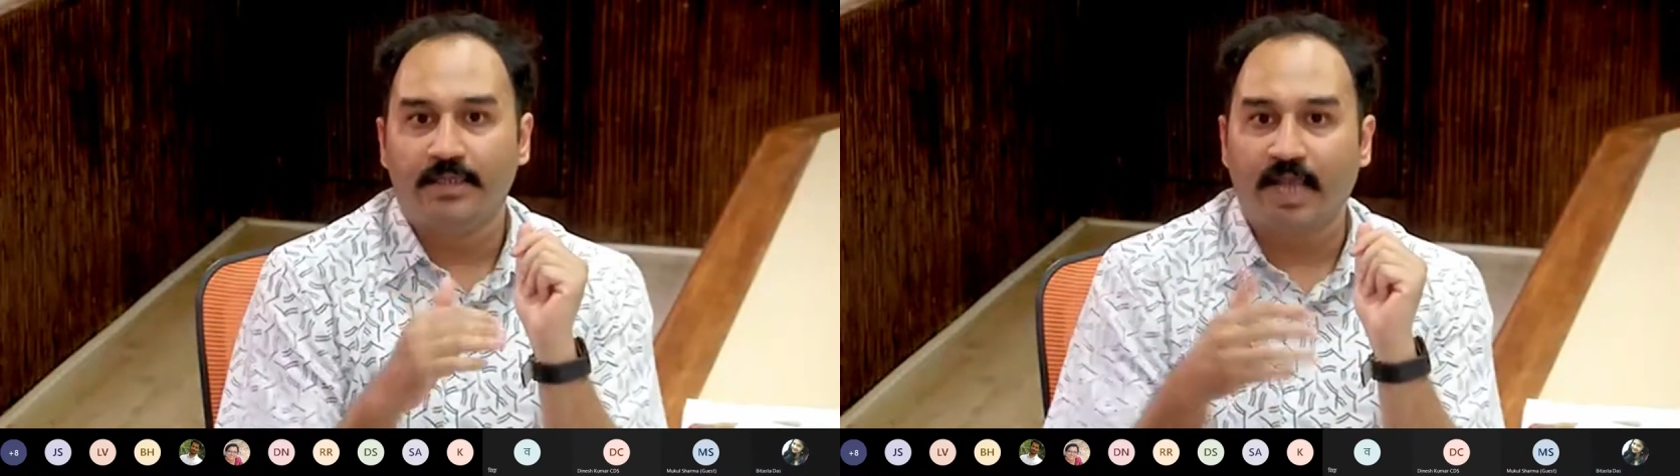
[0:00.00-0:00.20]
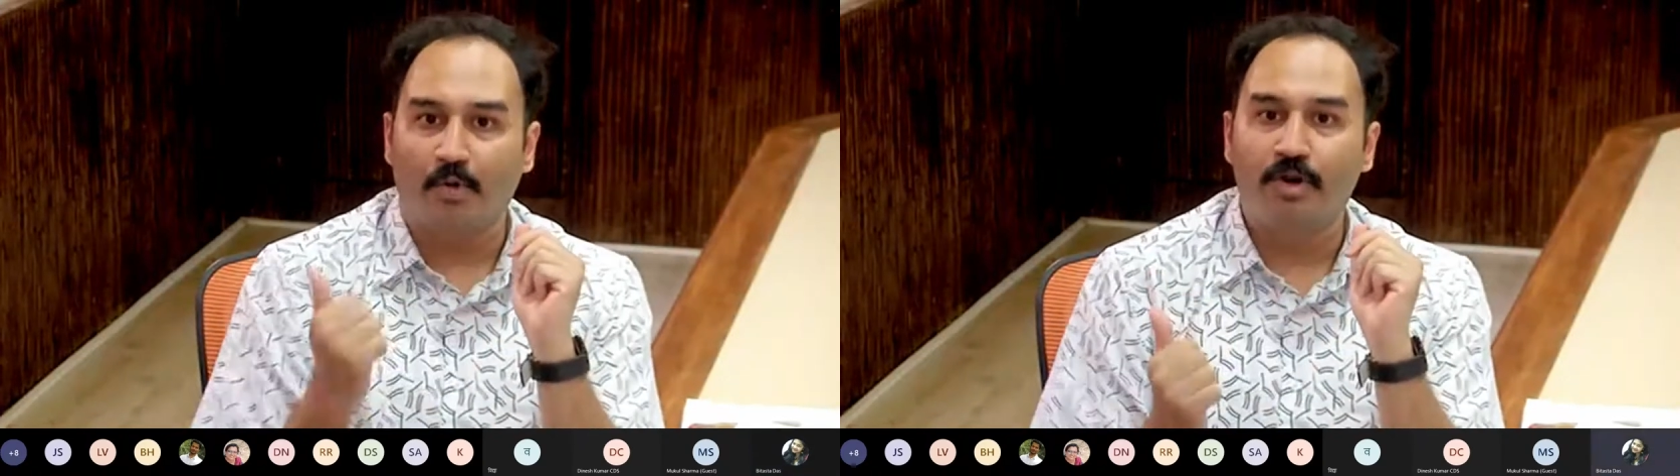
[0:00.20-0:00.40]

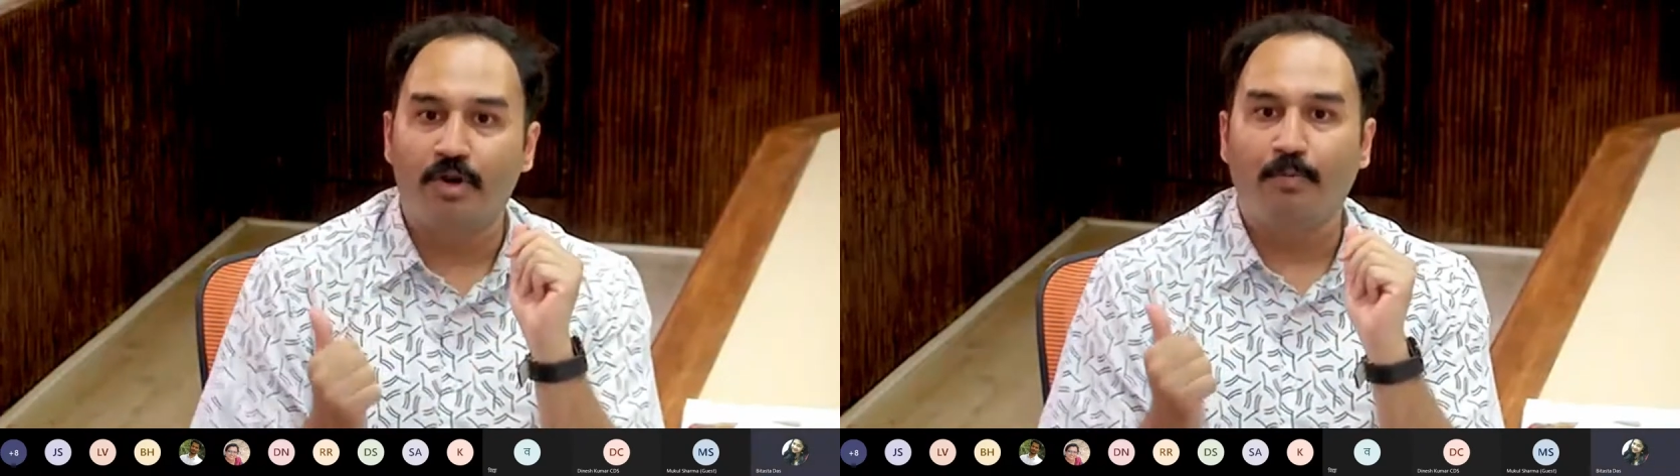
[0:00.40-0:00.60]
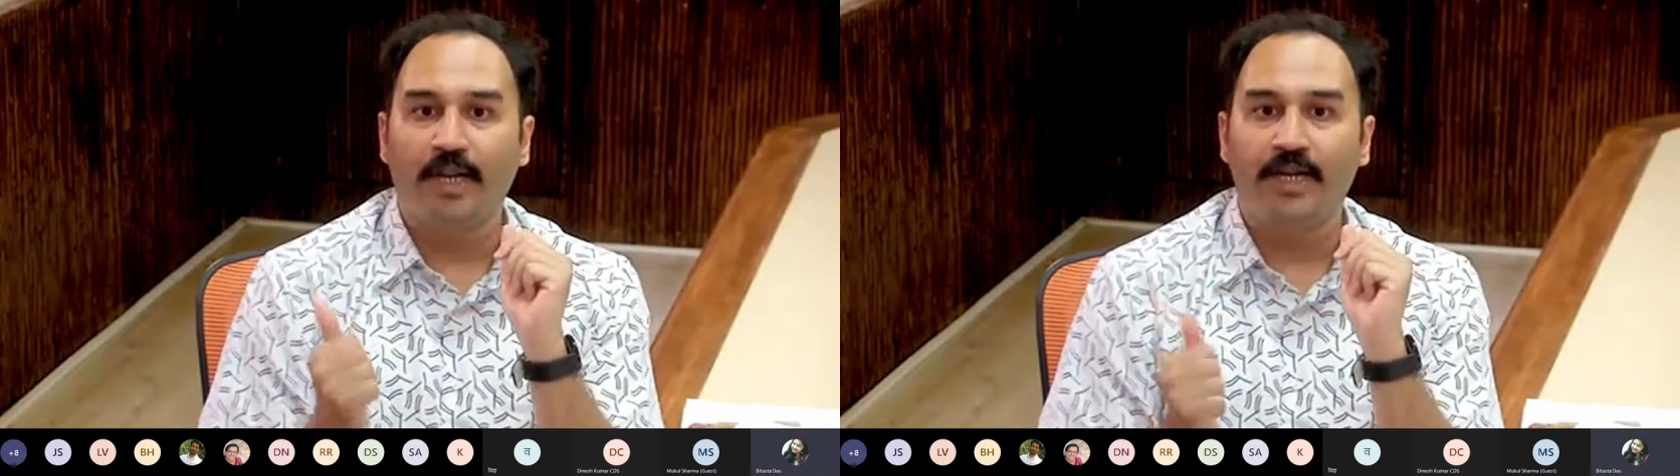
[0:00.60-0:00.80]
this
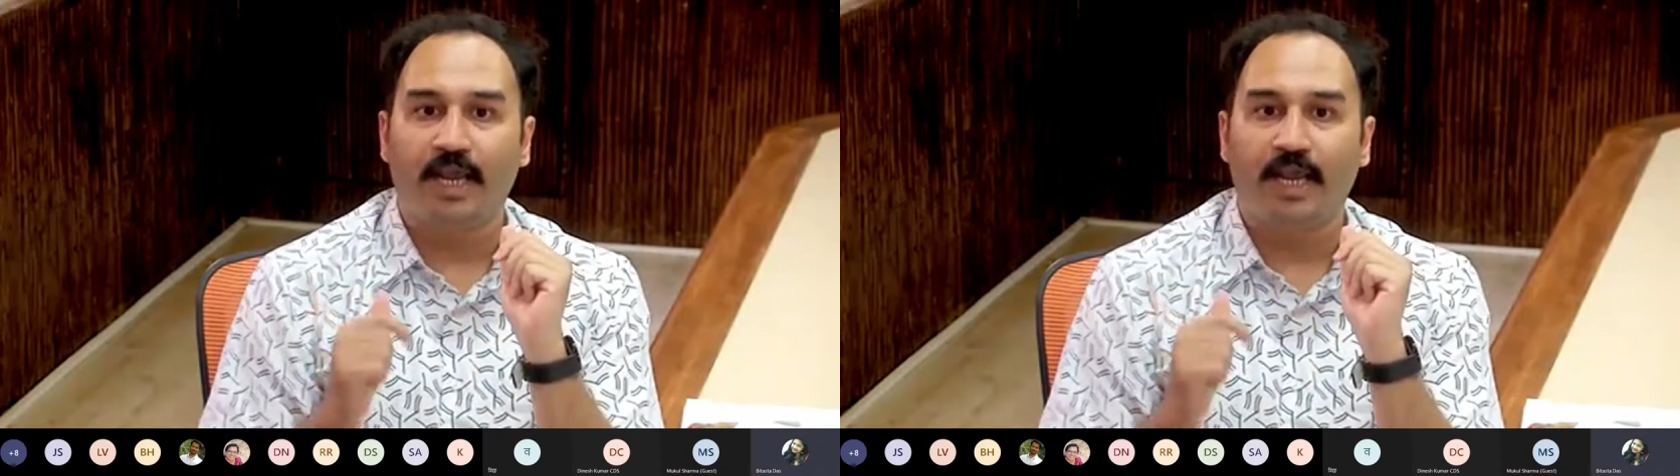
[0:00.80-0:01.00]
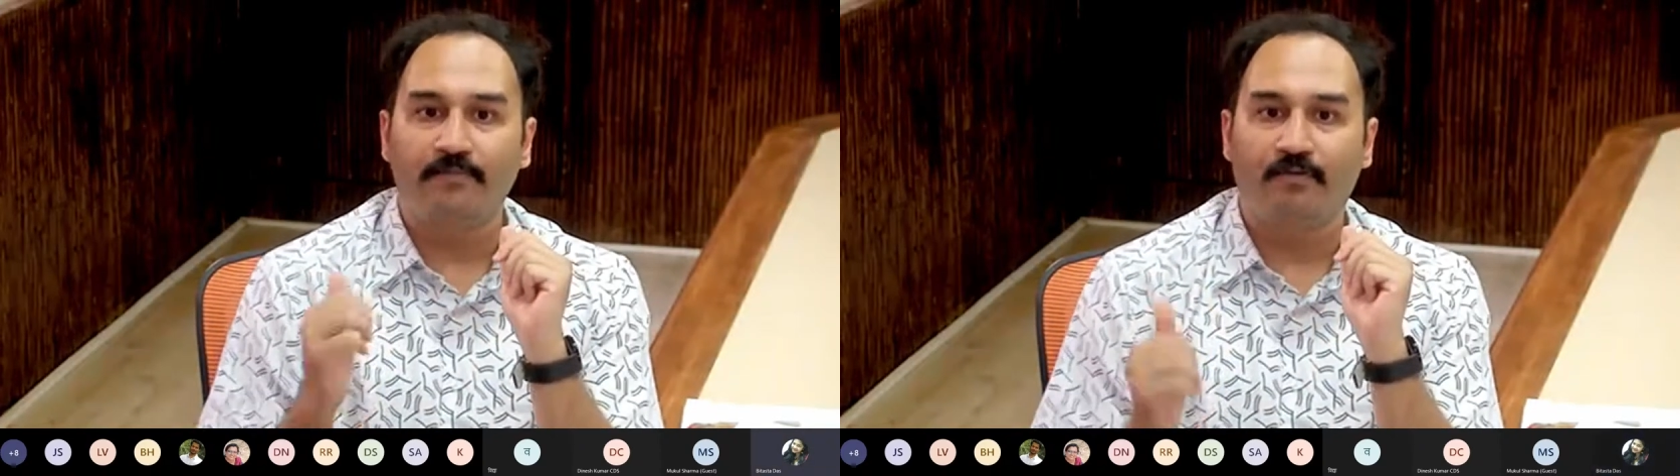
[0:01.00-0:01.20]

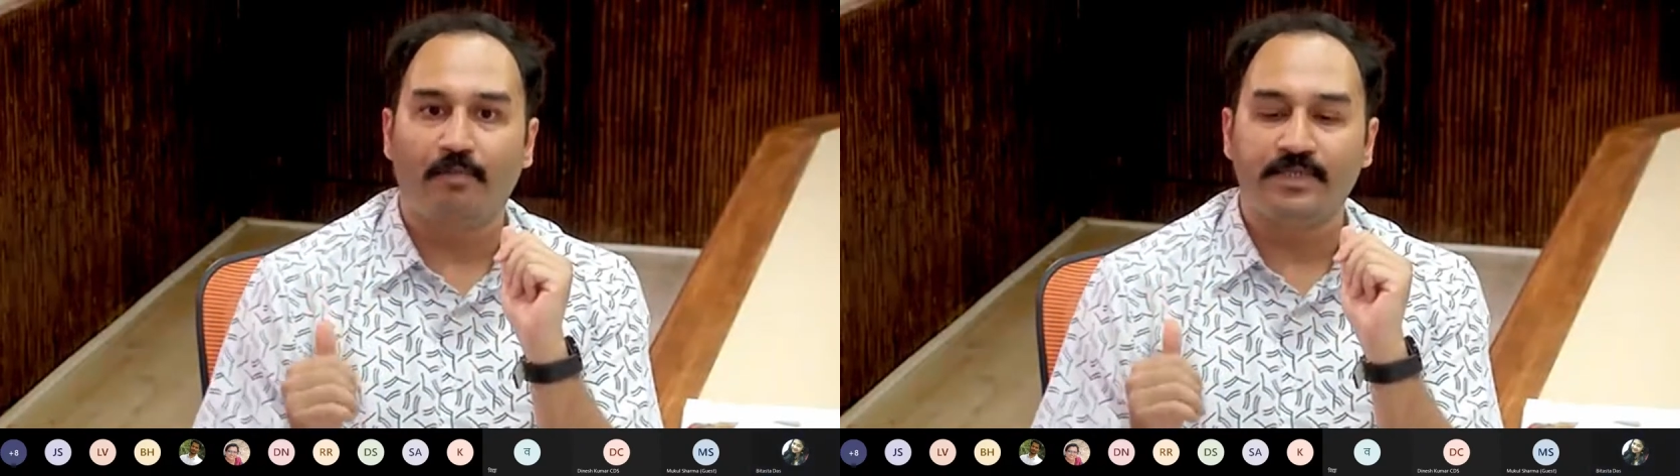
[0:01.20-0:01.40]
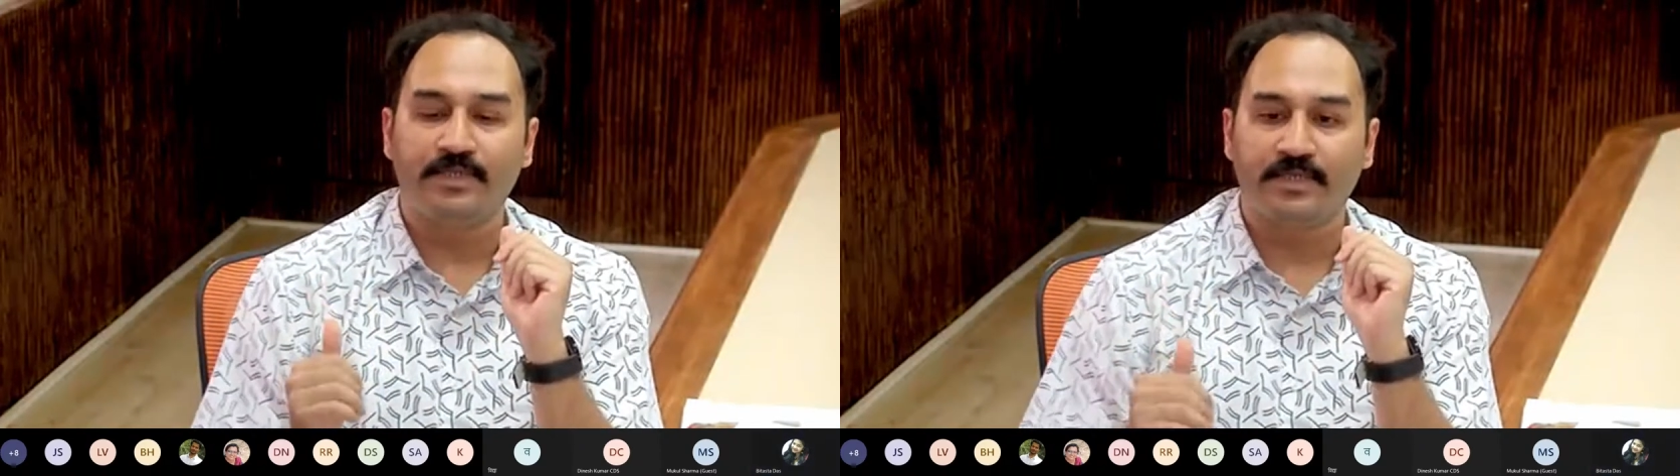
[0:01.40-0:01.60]
counterpoint came
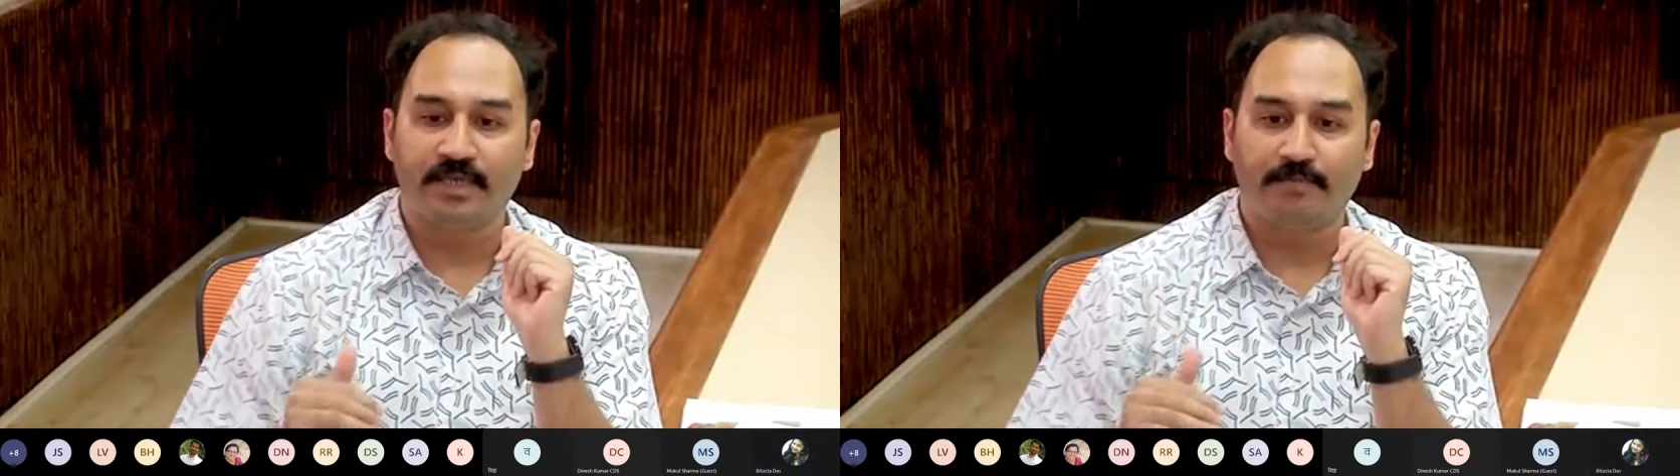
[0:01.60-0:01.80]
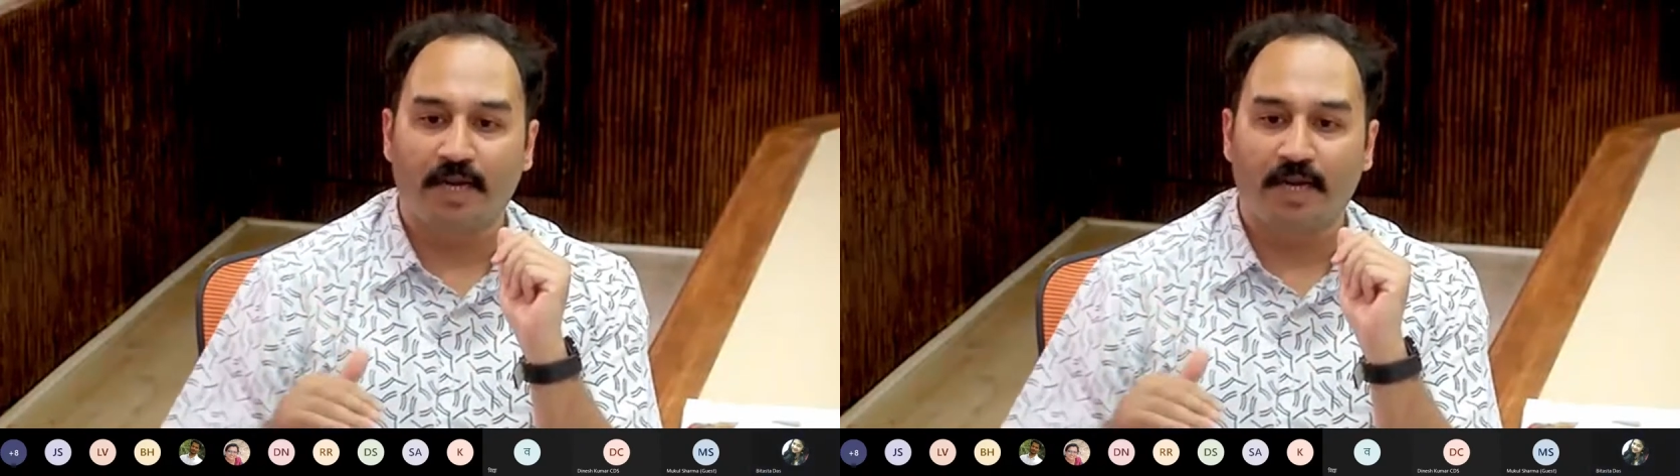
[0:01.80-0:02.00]
from a
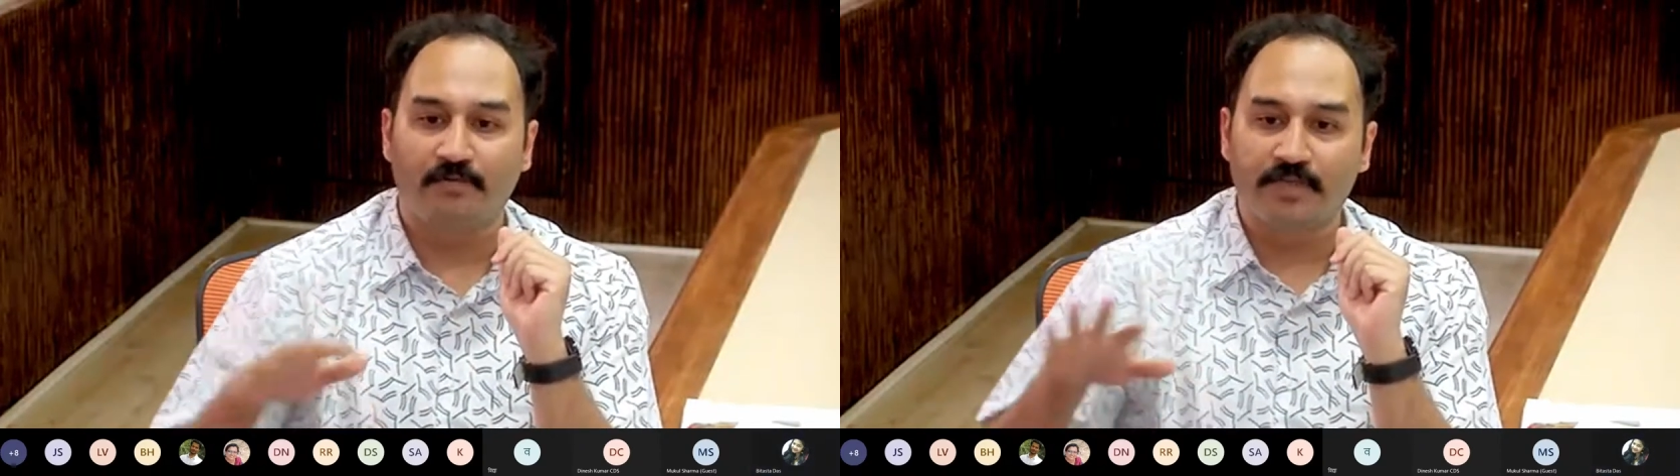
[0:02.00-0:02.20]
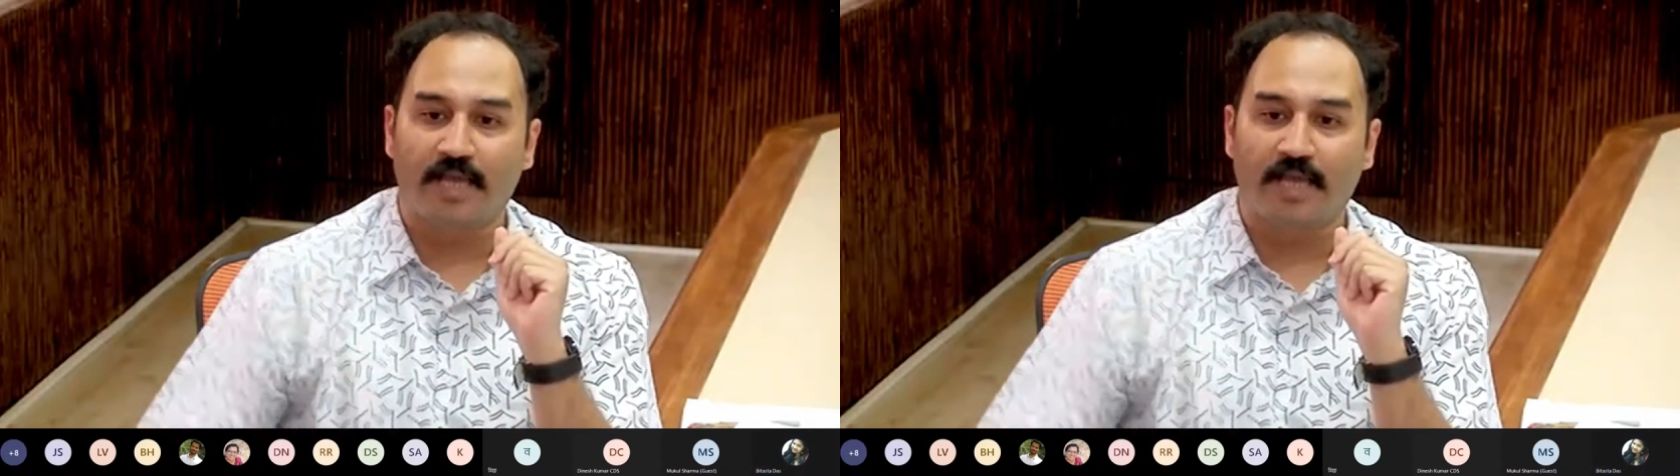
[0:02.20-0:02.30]
system that was